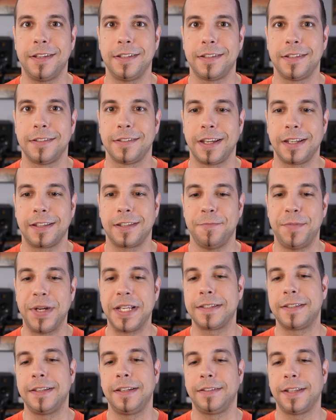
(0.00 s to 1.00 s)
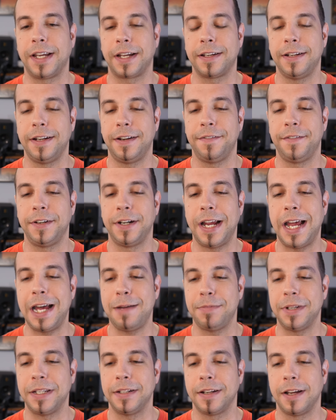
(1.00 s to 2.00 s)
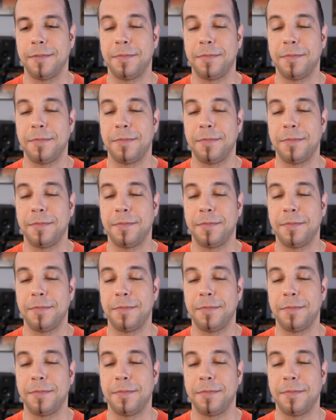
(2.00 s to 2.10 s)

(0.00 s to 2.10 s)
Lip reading: This is like the best thing that could ever happen.